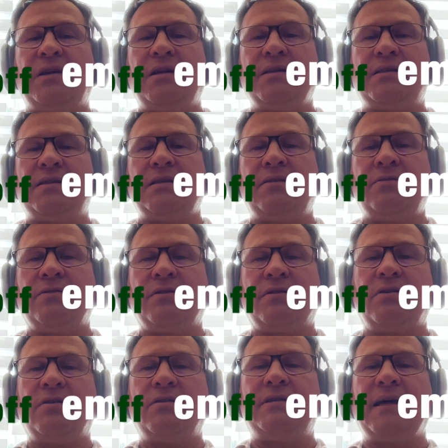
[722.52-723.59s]
to consider the
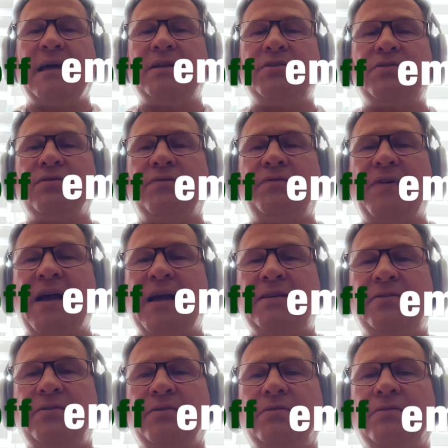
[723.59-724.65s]
contextual
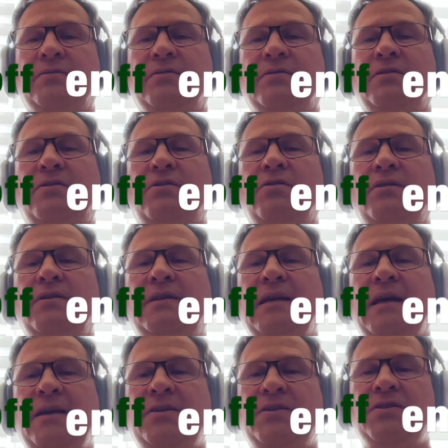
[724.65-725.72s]
factor. The
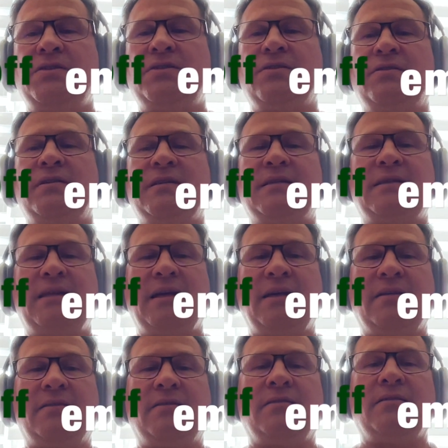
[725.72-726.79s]
connotations are
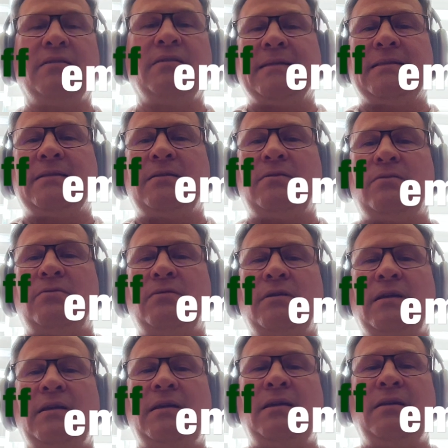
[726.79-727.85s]
distinct. So
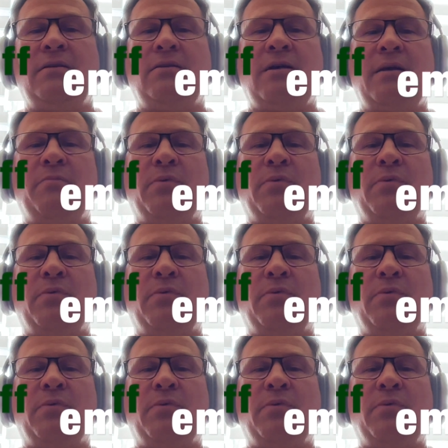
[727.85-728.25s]
here I